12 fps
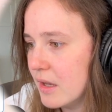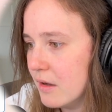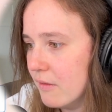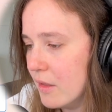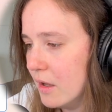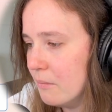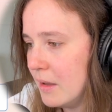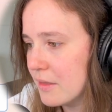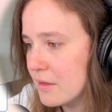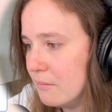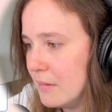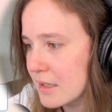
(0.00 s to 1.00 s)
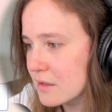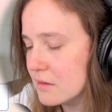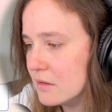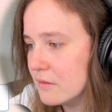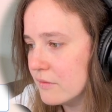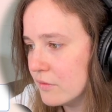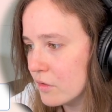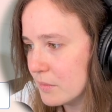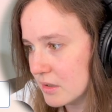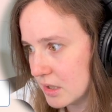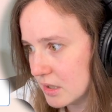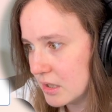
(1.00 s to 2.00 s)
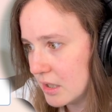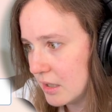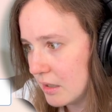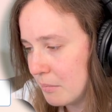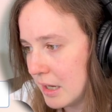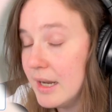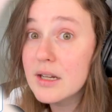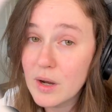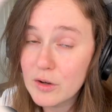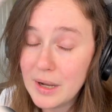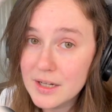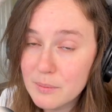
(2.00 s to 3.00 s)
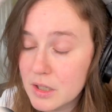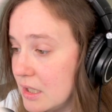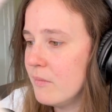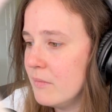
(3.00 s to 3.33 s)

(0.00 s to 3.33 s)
of the mathematical formula pi, because we're having a Pi Day party.